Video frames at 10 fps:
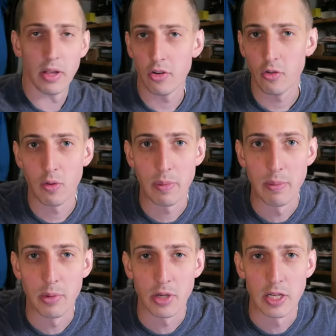I don't know where my
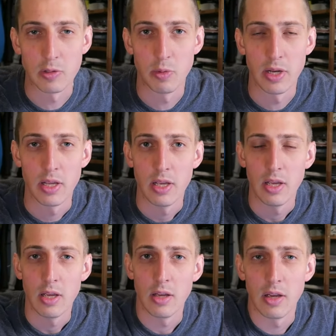book is, but
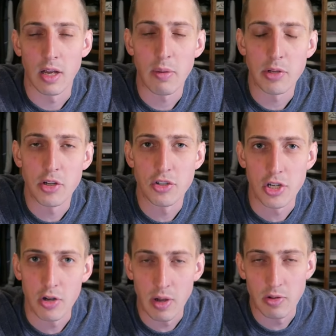a couple years
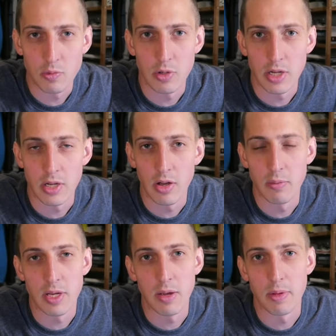ago I was working
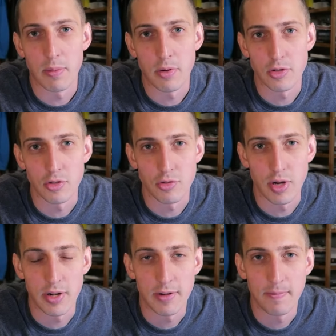on becoming a personal
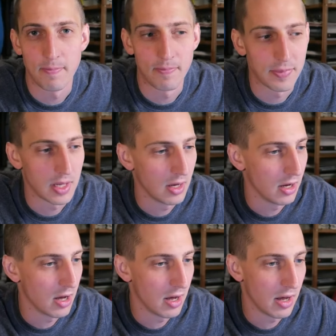trainer.
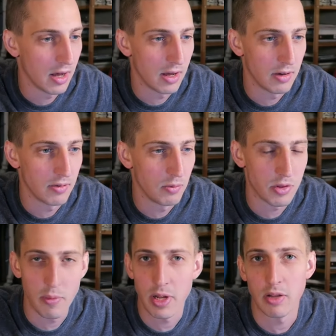
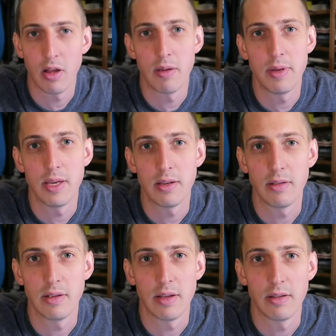With all my
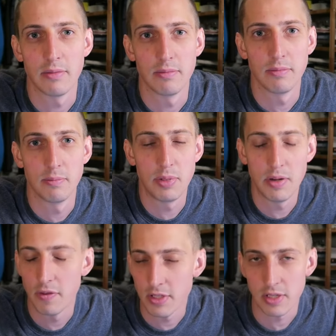climbing,
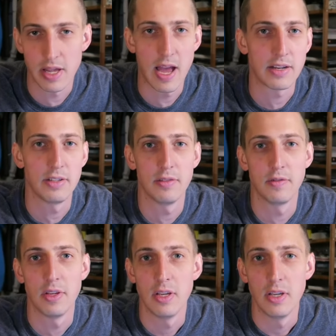being physically
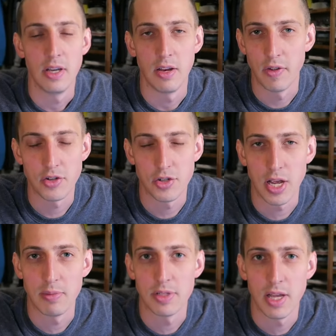active, adventure
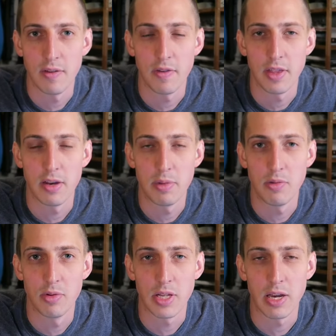type stuff, I thought it'd
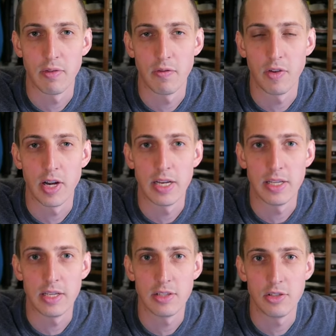be really kind of a fun
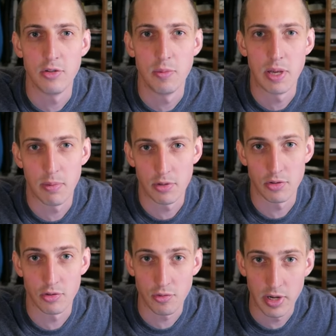idea to be a
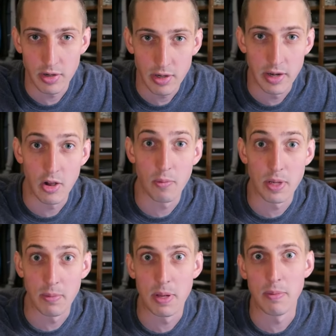personal trainer and help
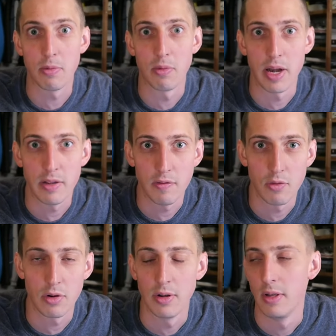get people ready
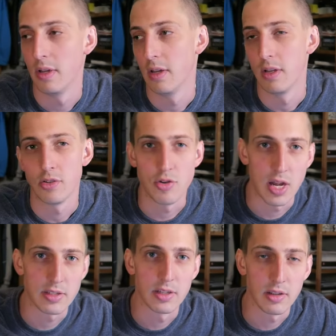for
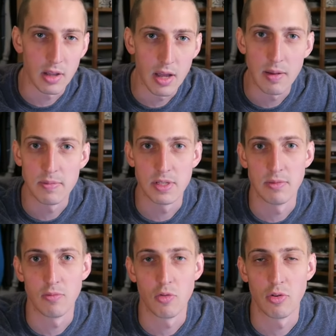treks and climbs
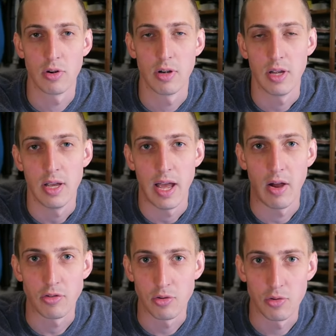and more
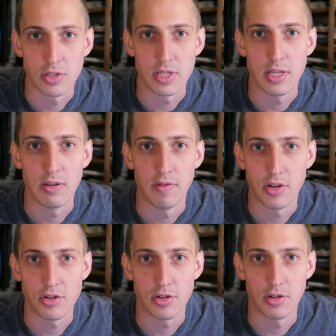outdoorsy
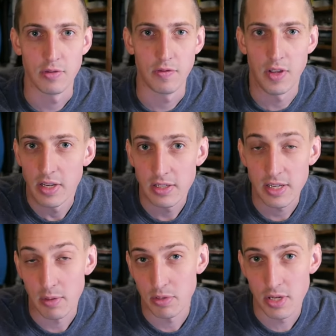adventure fitness
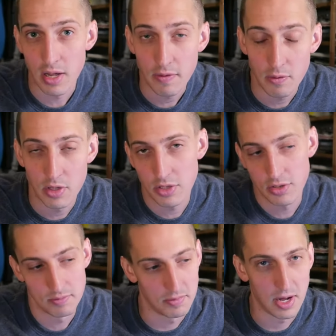type stuff,
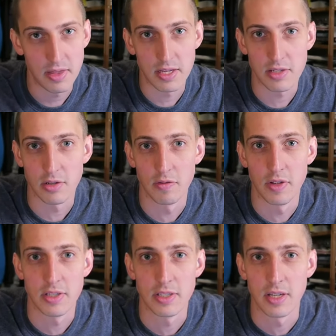which I think still
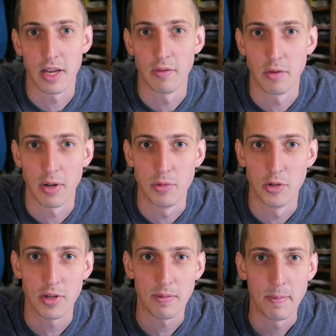fits in kind of what I'm
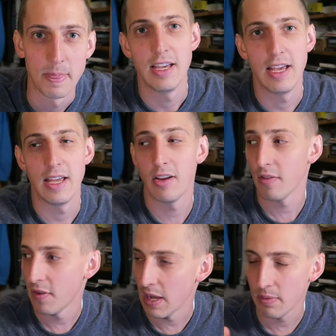doing. And
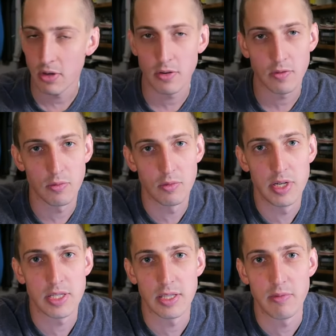our family
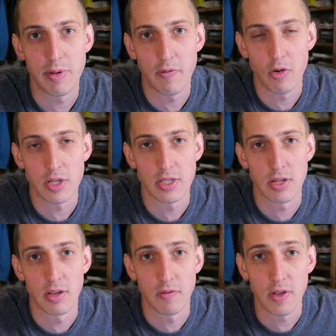recently been
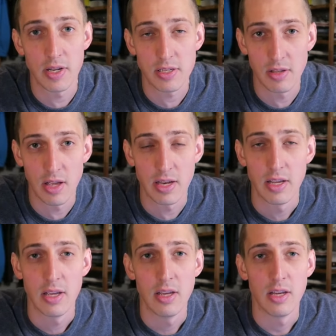focusing on fitness a
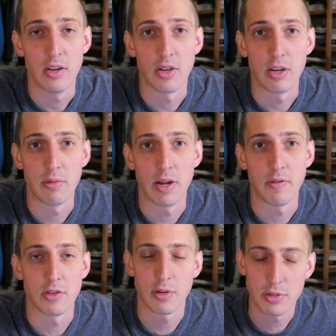lot, you know, getting ready
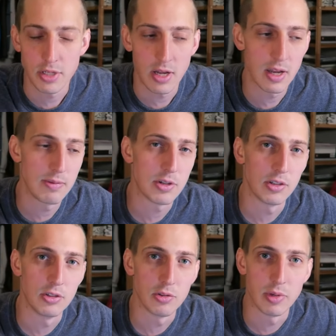for summertime,
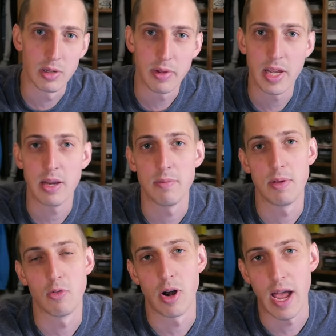trying to lose a little weight,
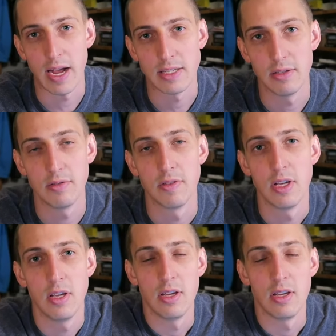be more active.
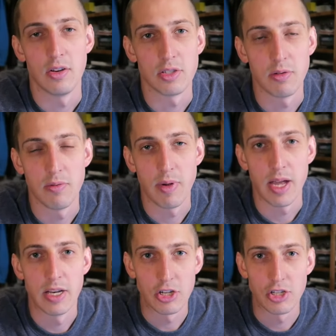You know, some of
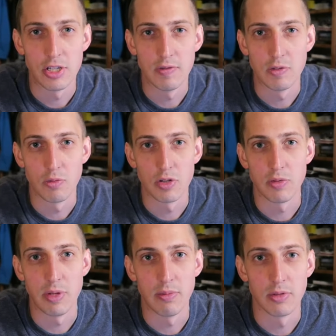my initiatives were
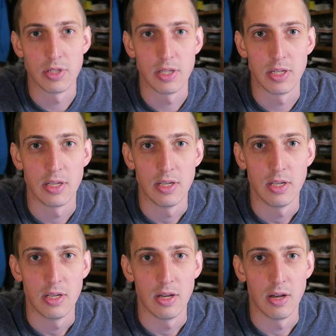to be able to
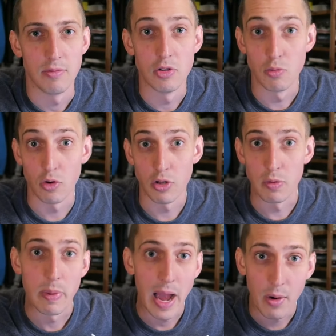use more
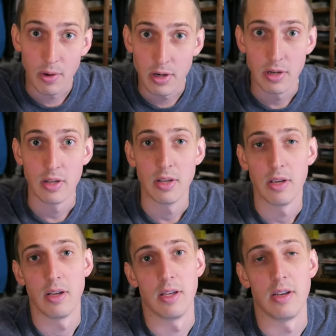human power
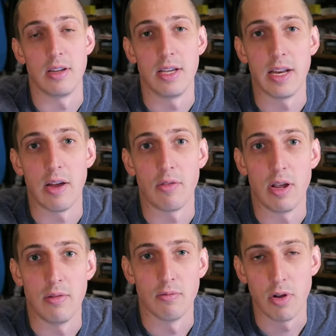and get out
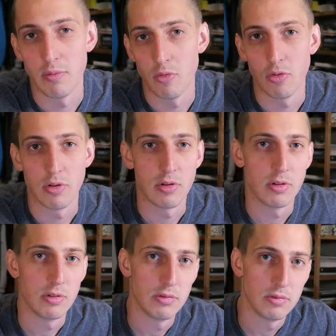and run
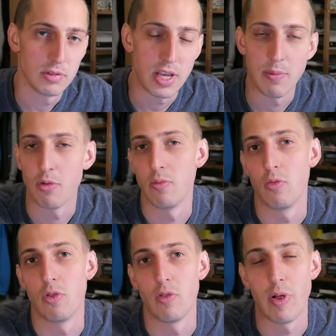more, skateboard
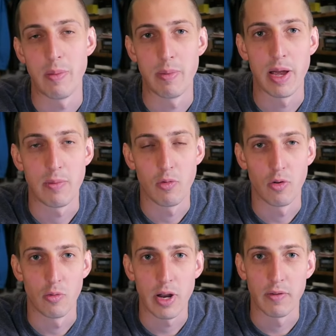more, ride my bike
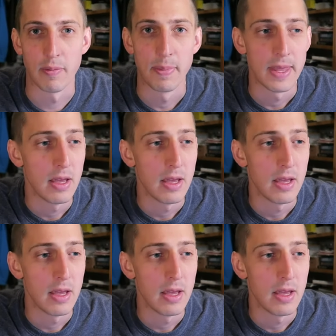more, whatever.